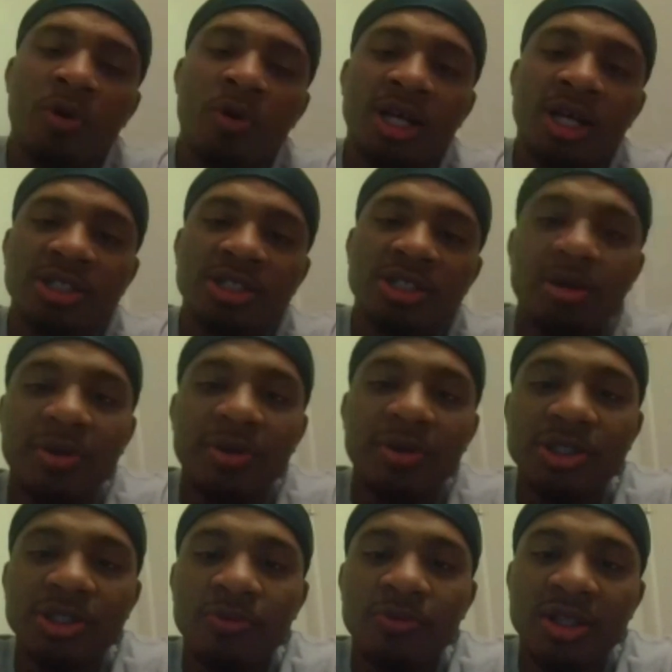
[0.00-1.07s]
took a picture
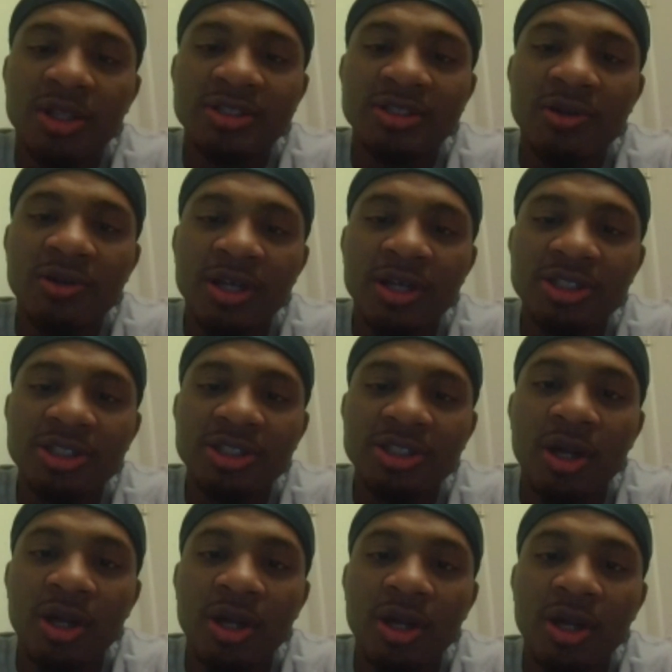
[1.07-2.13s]
with that's on
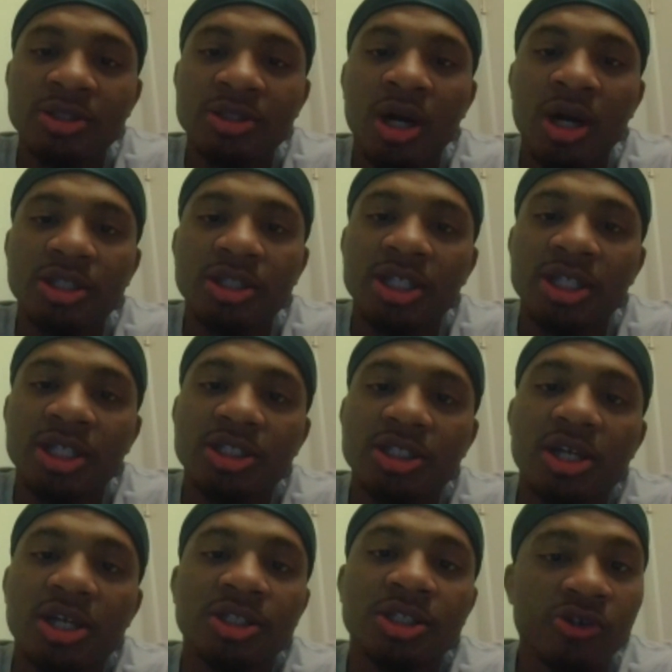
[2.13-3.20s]
Instagram,
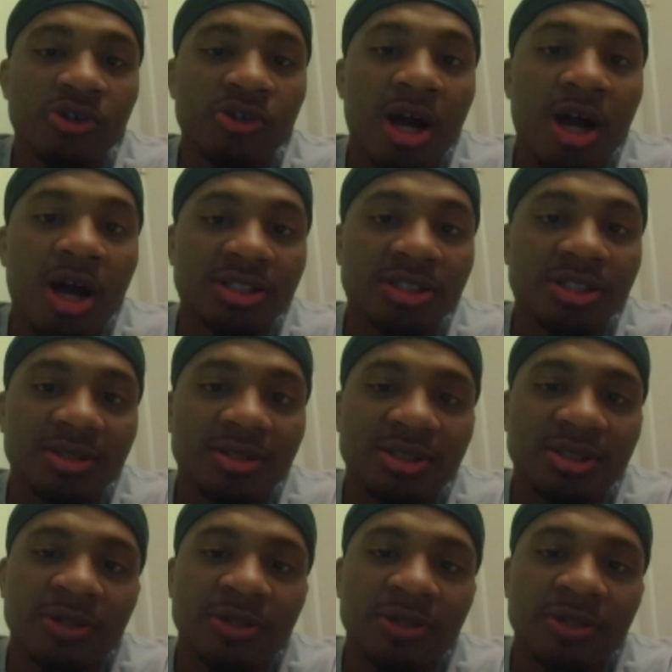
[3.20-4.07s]
Jessica Andrade. She